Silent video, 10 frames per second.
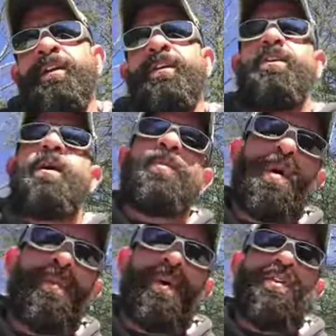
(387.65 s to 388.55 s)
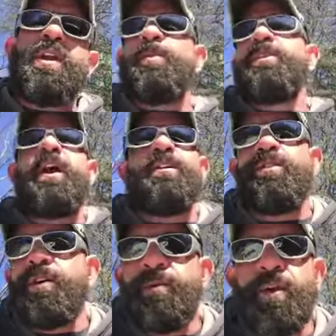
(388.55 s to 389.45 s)
not bummed out. You can't pretend
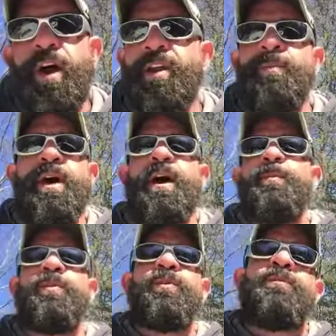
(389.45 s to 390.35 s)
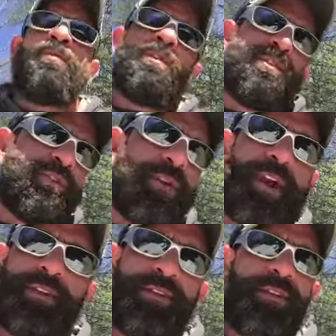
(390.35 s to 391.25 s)
you're not in a bad mood. If you're
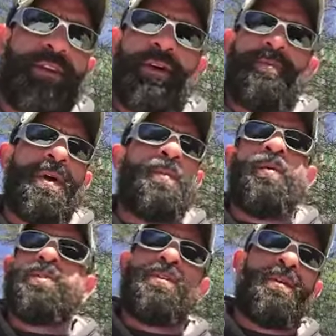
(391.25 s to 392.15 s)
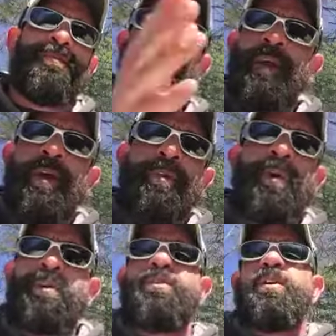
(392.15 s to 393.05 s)
stressed, I posted a
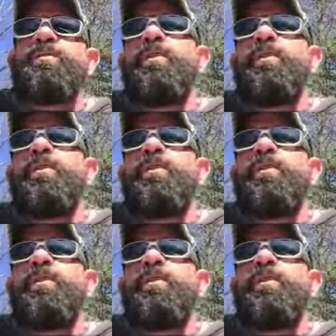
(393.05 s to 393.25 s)
post not